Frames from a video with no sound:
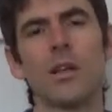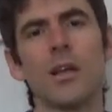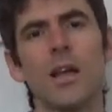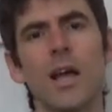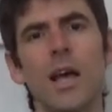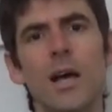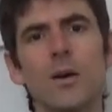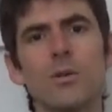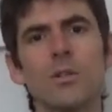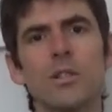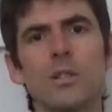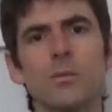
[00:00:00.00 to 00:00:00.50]

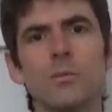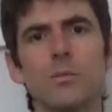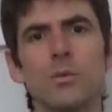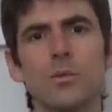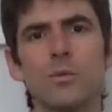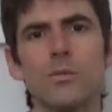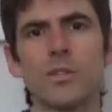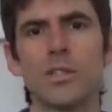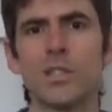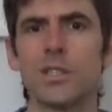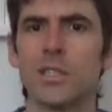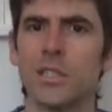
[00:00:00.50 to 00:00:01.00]
how to
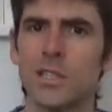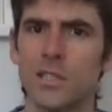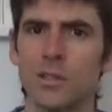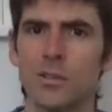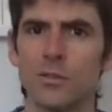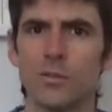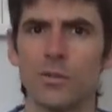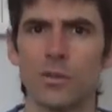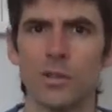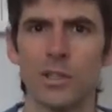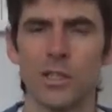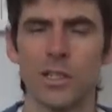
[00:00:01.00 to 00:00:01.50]
move
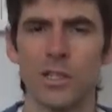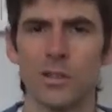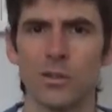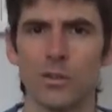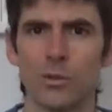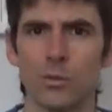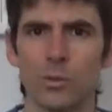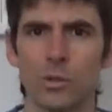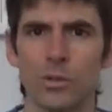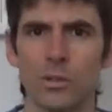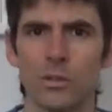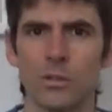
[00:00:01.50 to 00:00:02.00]
skillfully in
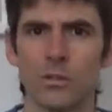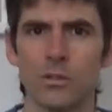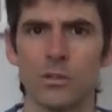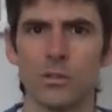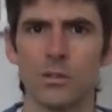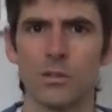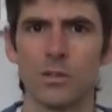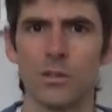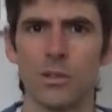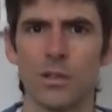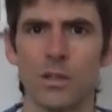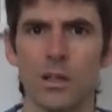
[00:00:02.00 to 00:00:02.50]
the
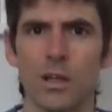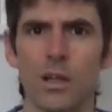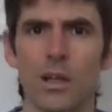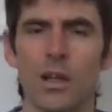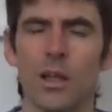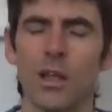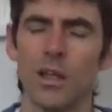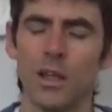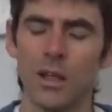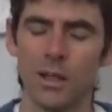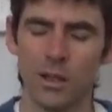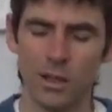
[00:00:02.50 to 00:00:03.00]
world,
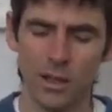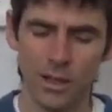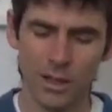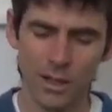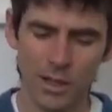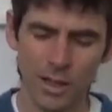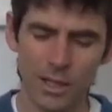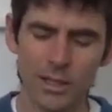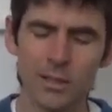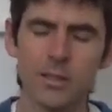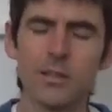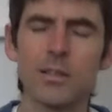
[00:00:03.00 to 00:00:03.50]

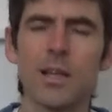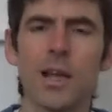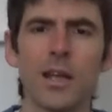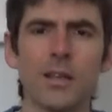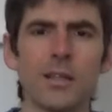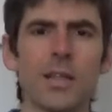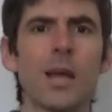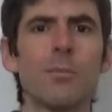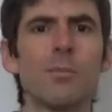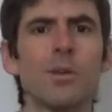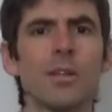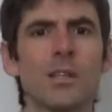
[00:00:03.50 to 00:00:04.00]
in
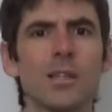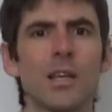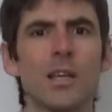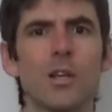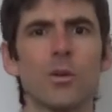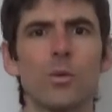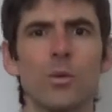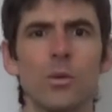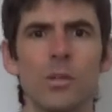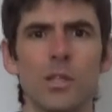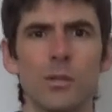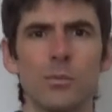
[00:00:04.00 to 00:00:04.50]
dynamic
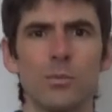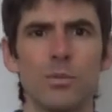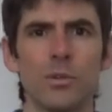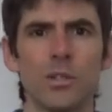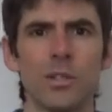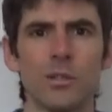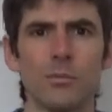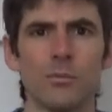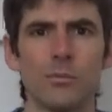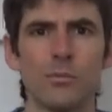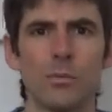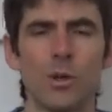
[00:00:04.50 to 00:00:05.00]

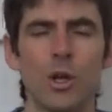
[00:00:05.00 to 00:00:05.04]
equilibrium,